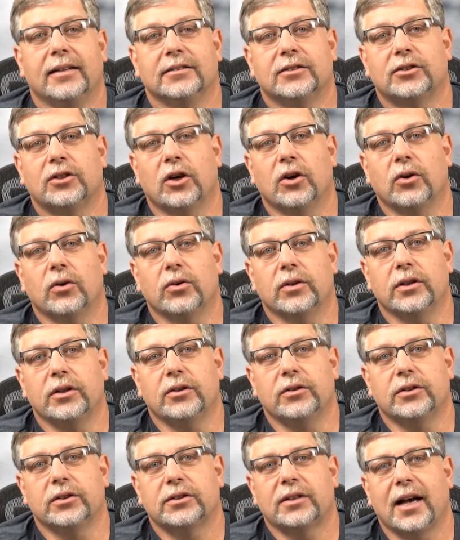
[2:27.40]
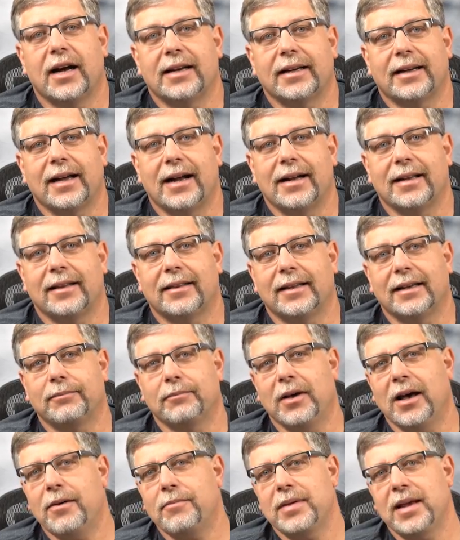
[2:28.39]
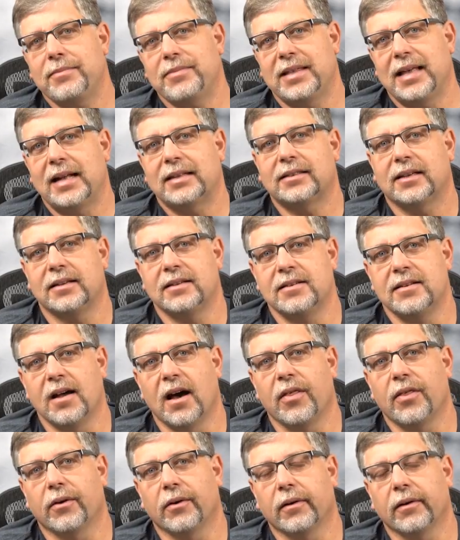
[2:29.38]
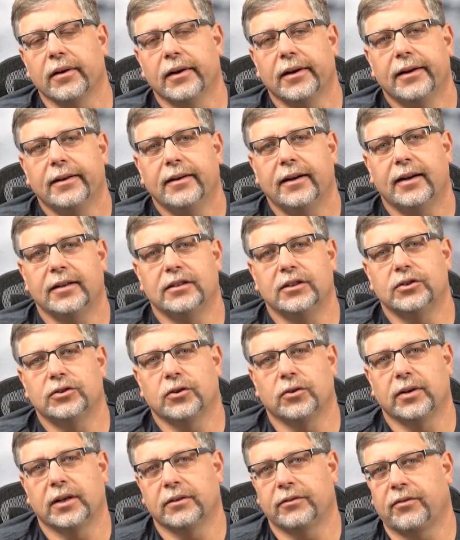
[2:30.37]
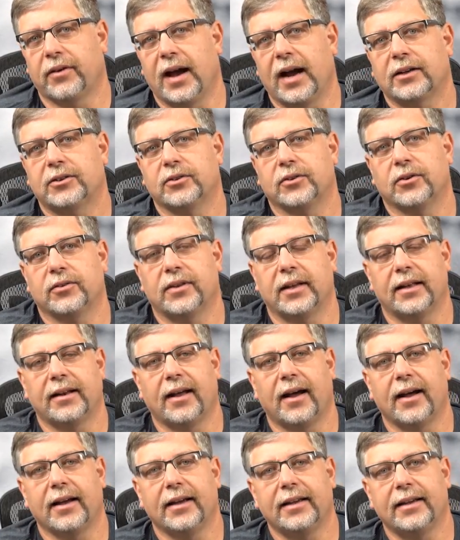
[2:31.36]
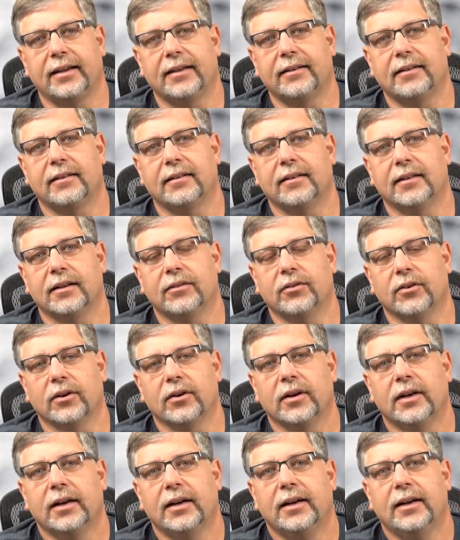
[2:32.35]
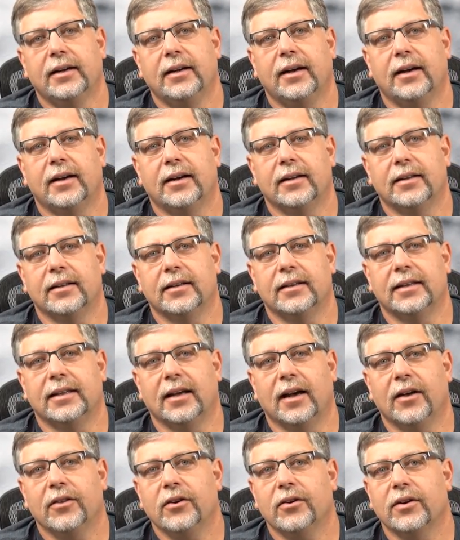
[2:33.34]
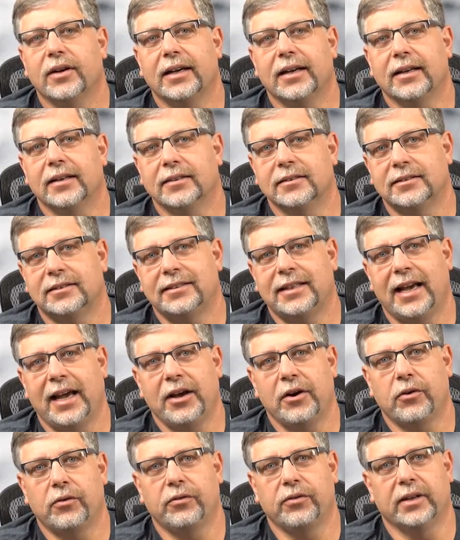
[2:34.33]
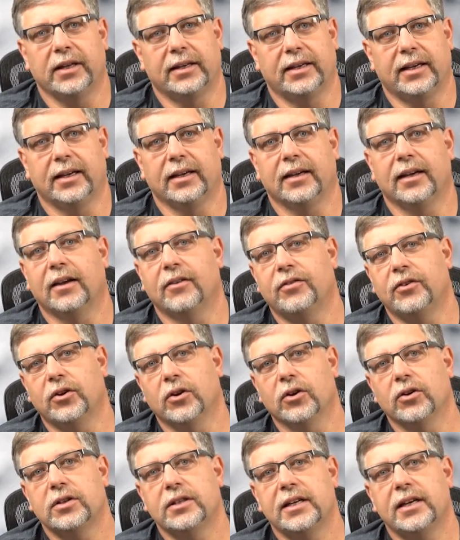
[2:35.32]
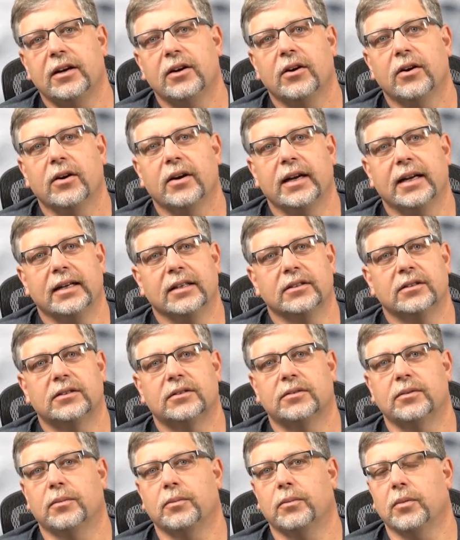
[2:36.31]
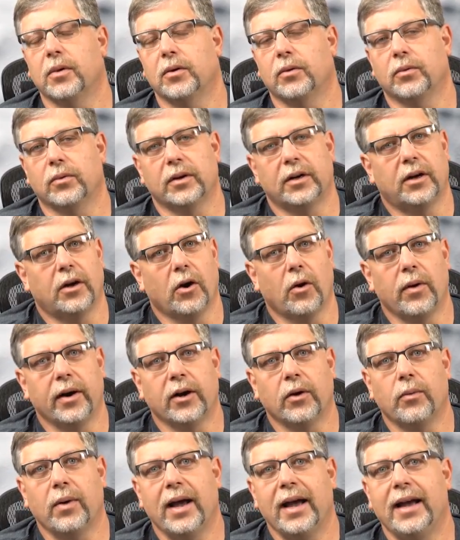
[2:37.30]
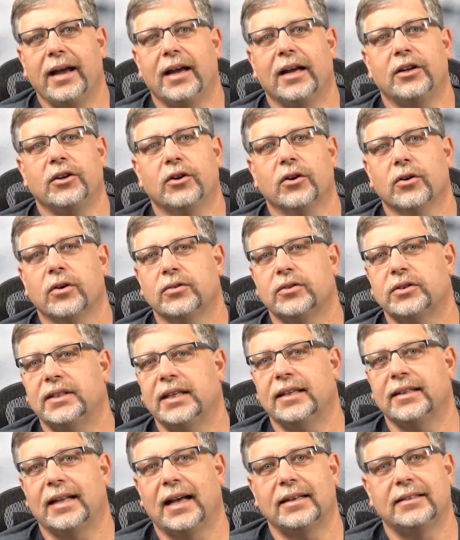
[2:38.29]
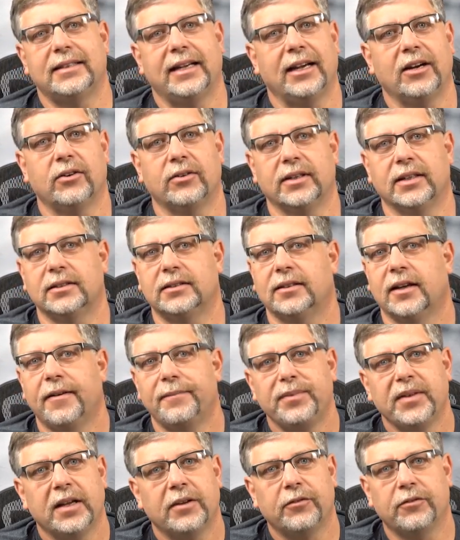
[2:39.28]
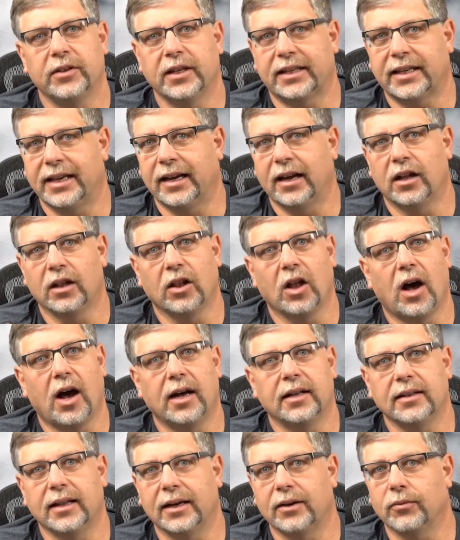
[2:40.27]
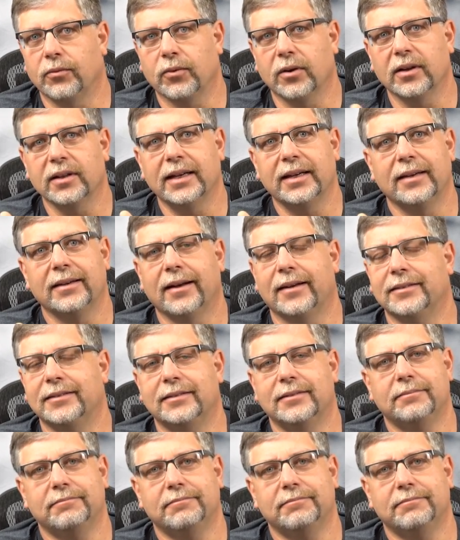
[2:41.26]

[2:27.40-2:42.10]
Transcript: and so you just got to kind of think, well, maybe that's another discerning factor that I hit liver. the other is tail flicking. If your deer is going away away and you're seeing that tail and it's flicking a lot, like really uh,